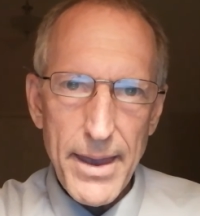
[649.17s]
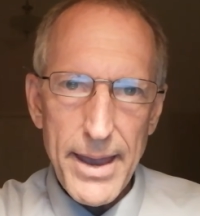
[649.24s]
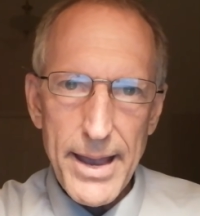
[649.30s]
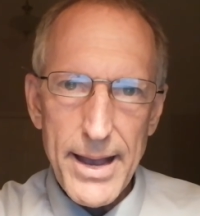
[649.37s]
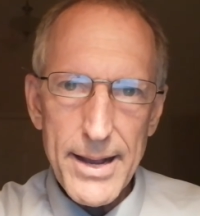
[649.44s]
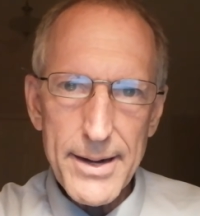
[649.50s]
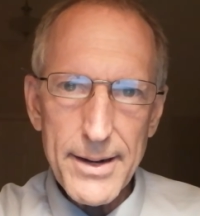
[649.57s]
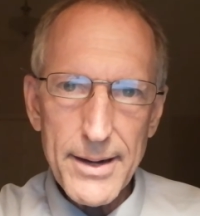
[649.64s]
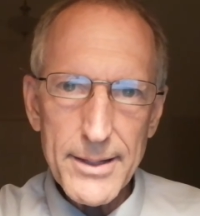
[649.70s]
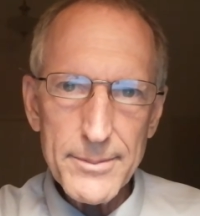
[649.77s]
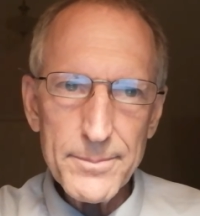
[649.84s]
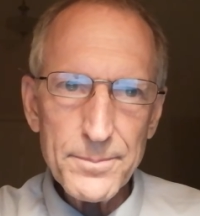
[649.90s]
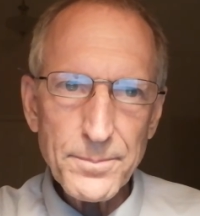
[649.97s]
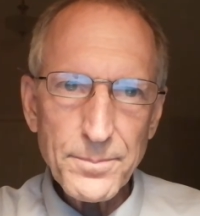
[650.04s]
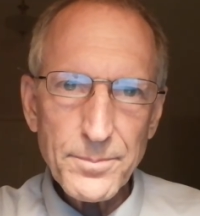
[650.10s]

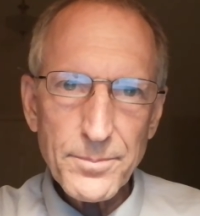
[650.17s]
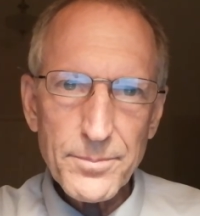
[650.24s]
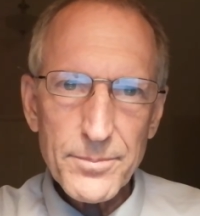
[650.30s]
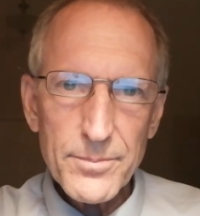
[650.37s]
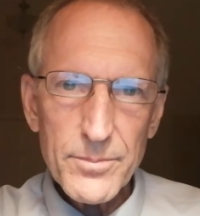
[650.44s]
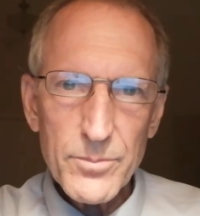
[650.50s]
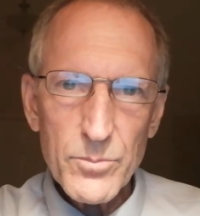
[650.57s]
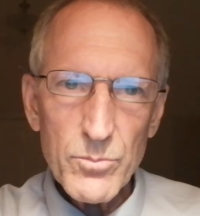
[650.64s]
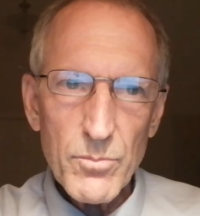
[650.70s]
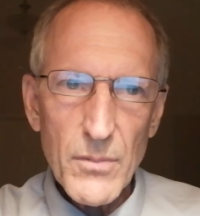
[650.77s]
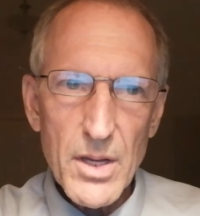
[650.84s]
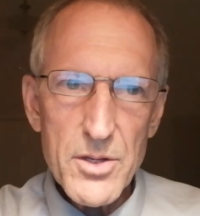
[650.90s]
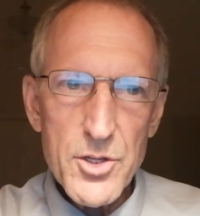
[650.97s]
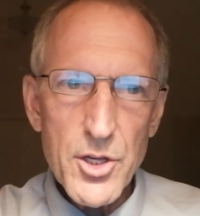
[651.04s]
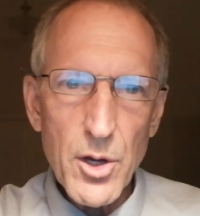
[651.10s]
And
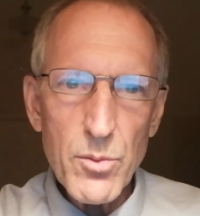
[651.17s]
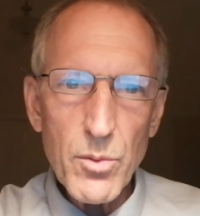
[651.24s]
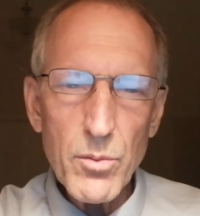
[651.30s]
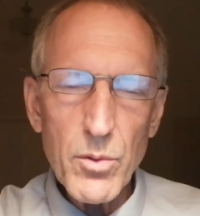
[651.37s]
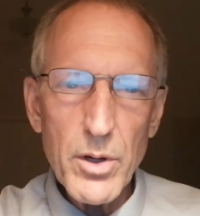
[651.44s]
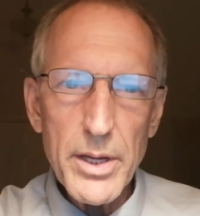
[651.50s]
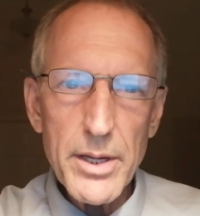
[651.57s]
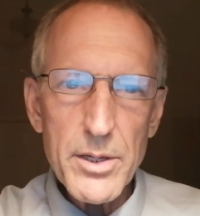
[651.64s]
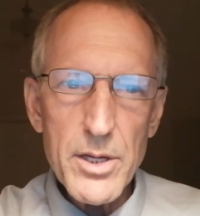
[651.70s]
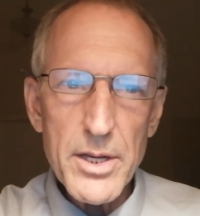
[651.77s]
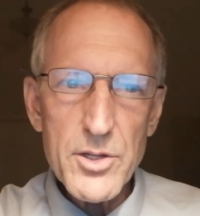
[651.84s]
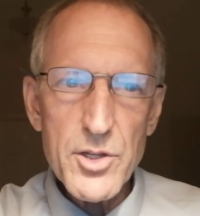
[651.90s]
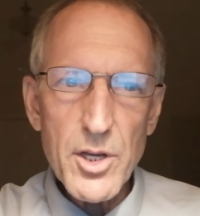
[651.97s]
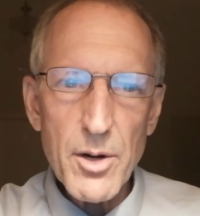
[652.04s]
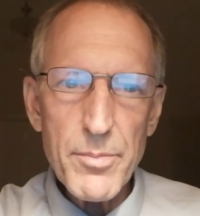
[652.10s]
so
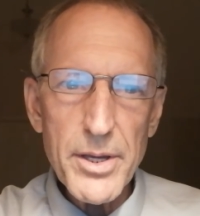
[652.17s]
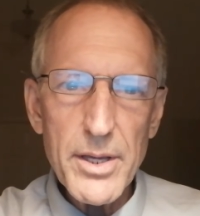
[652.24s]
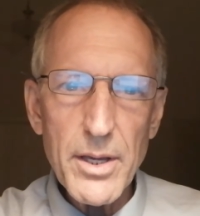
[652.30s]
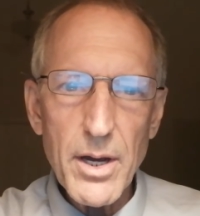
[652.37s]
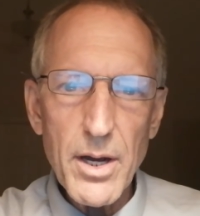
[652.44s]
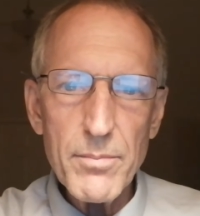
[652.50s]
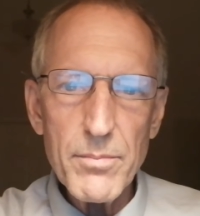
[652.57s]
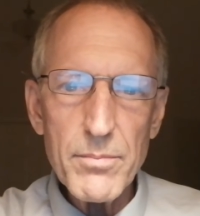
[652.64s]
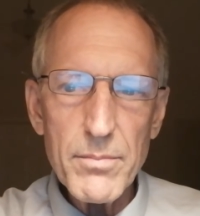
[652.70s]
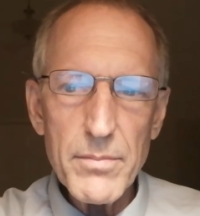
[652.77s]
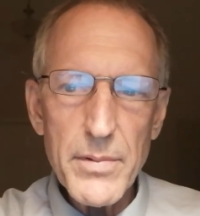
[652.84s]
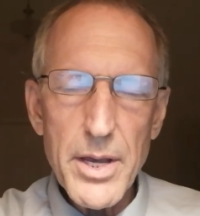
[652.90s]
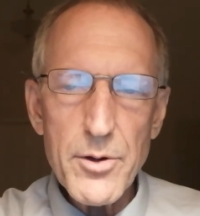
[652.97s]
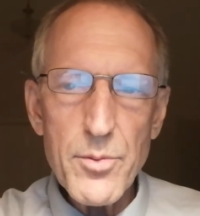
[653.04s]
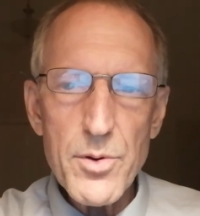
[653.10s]
it's going to be
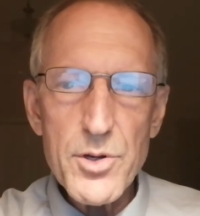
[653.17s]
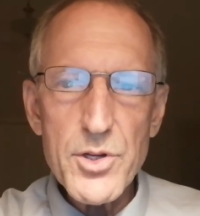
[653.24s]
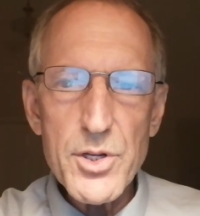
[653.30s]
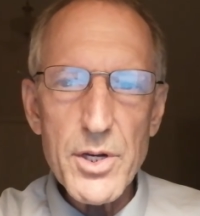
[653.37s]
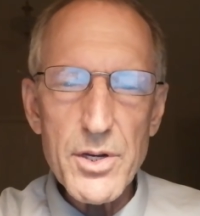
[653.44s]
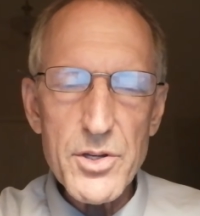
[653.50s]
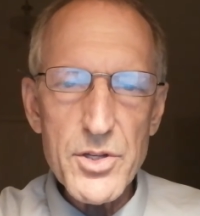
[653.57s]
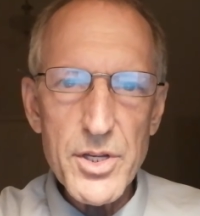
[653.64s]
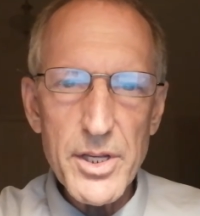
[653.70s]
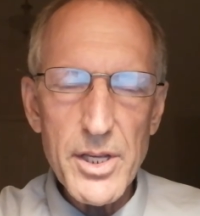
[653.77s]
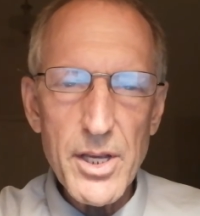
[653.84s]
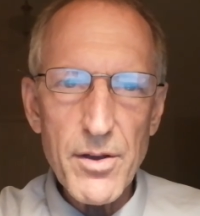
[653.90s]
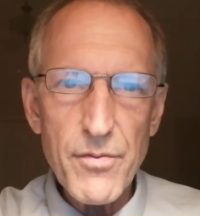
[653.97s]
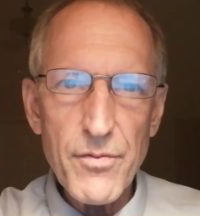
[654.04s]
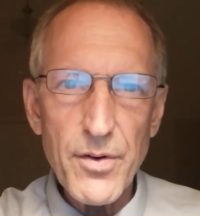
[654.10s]
interesting to
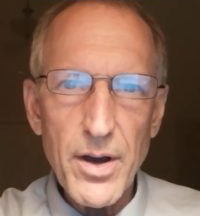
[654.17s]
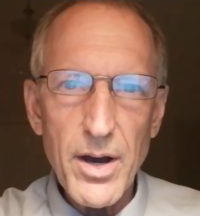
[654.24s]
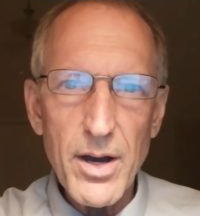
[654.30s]
see if